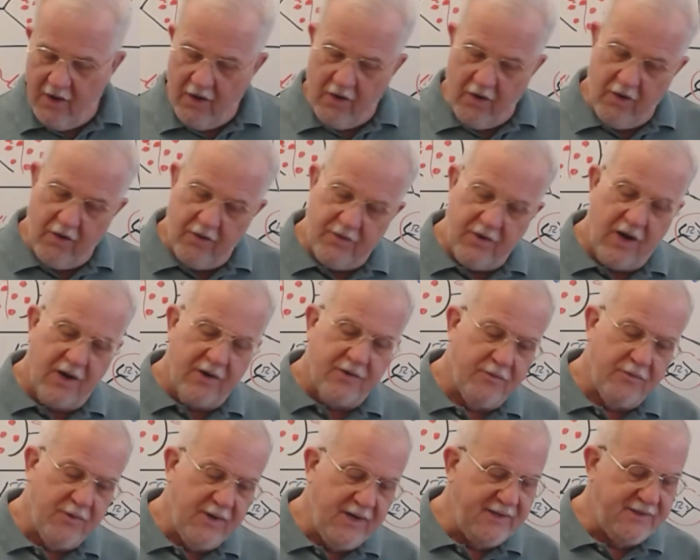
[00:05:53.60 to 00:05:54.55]
oh,
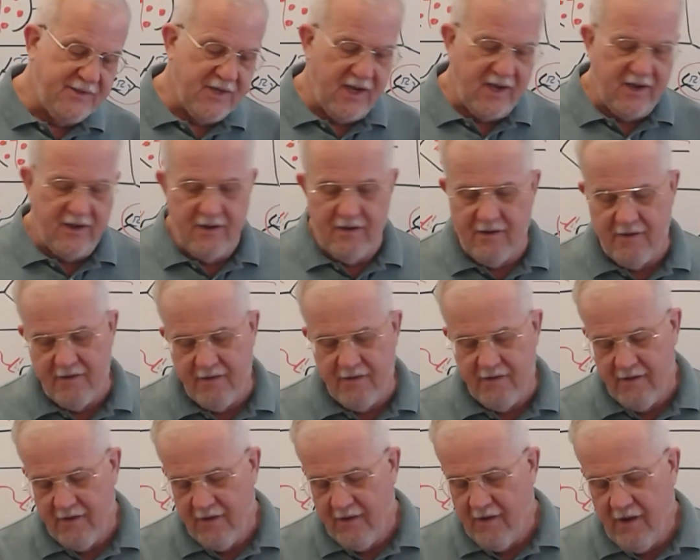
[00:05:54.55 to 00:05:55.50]
Dr. Reach,
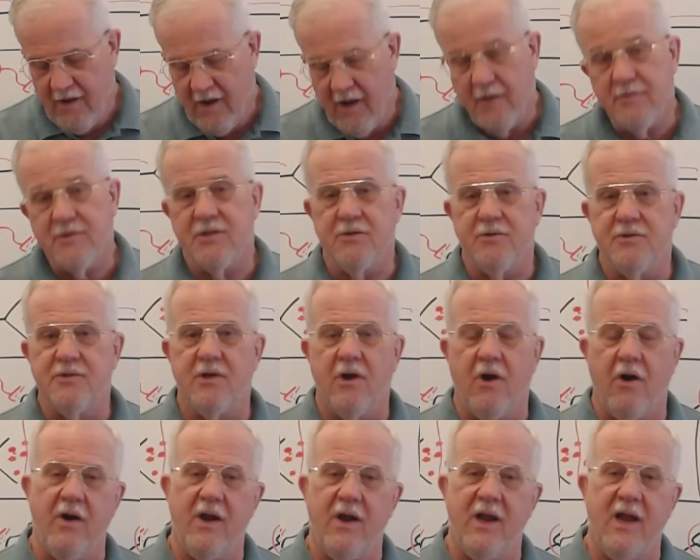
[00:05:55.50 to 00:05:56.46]
I'm so
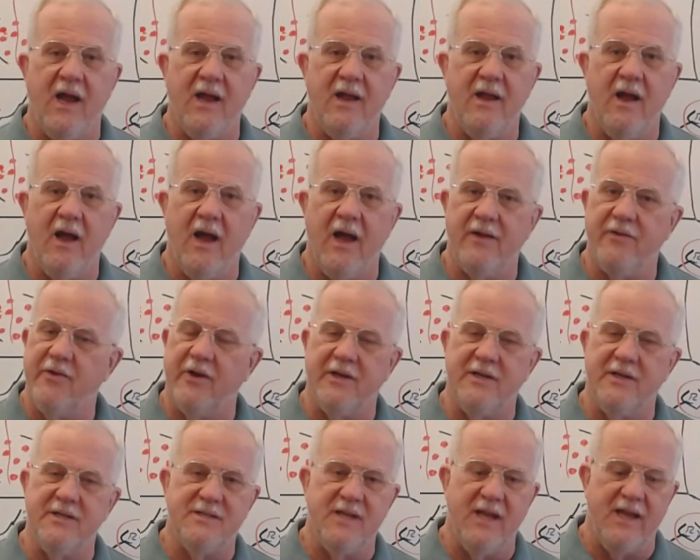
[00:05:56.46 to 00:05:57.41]
sorry. I
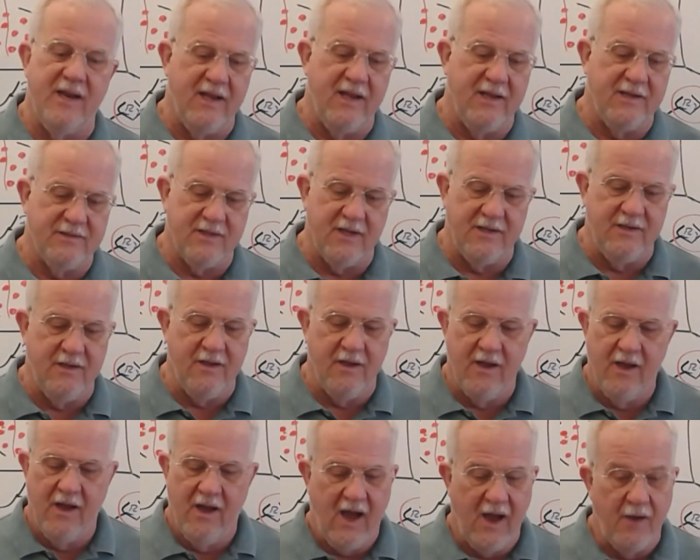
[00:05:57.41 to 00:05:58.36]
took a Xanax.
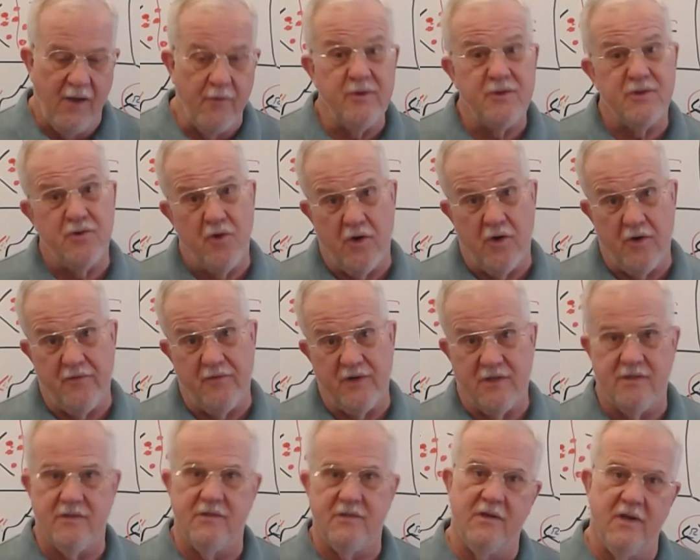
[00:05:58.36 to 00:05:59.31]
I was
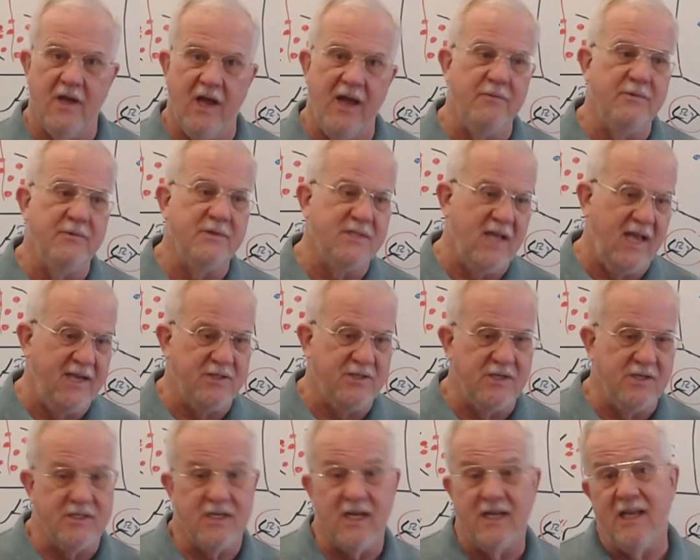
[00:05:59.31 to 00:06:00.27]
nervous. I was
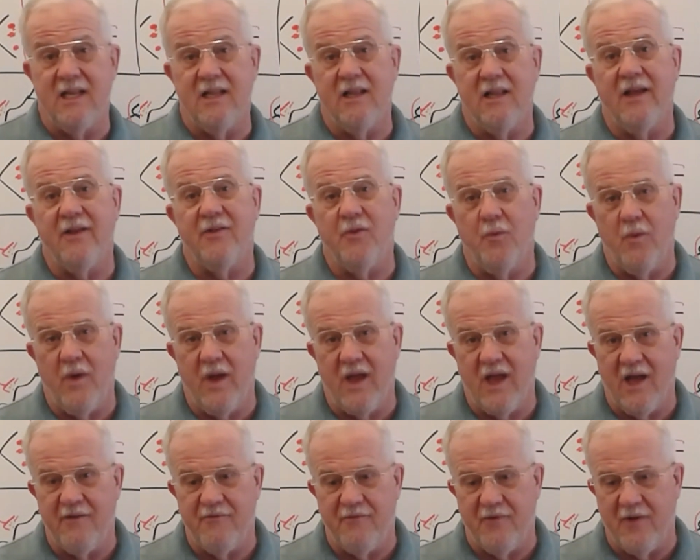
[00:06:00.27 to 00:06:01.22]
anxious. I didn't like the
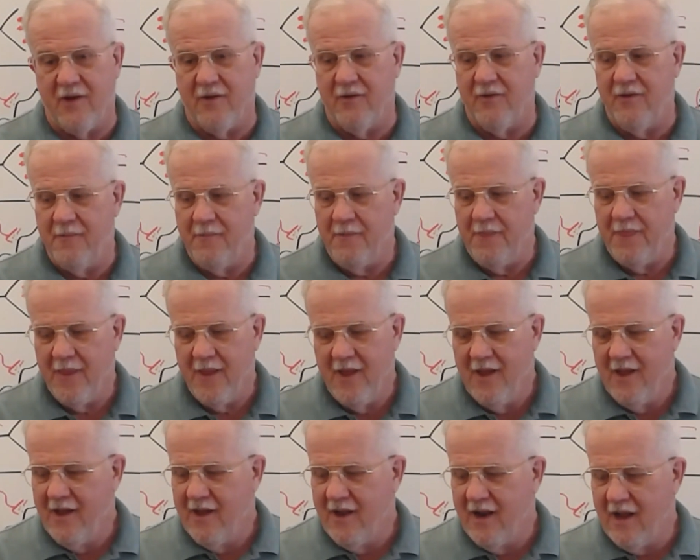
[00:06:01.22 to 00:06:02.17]
way I felt.
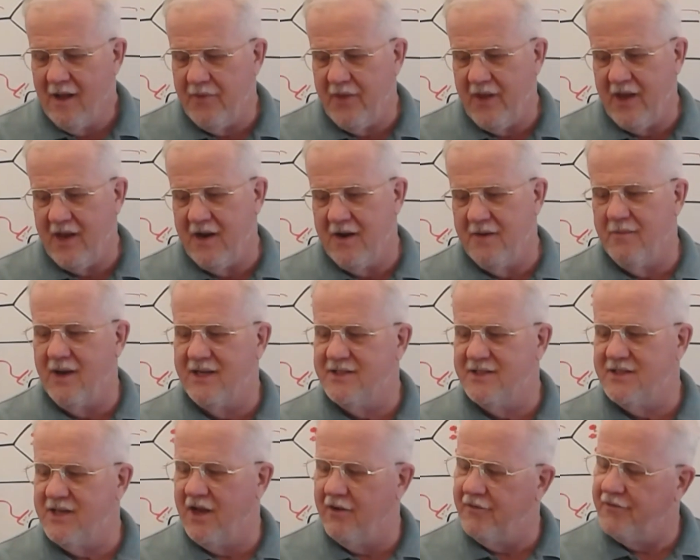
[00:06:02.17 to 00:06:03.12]
I'm thinking to
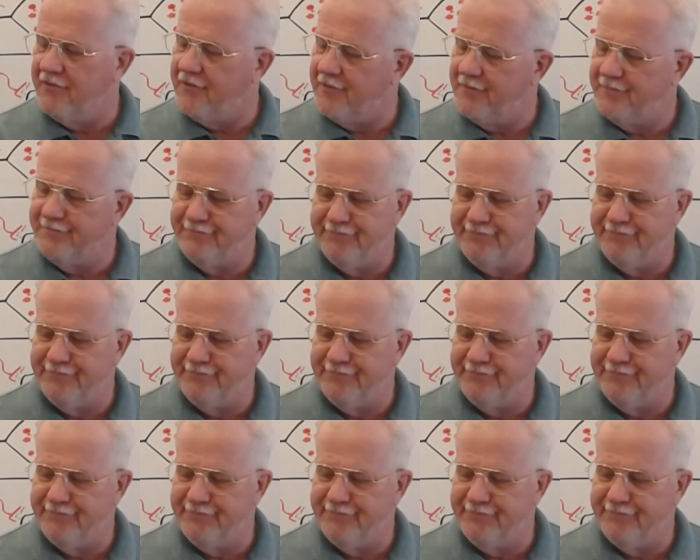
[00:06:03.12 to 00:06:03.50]
myself,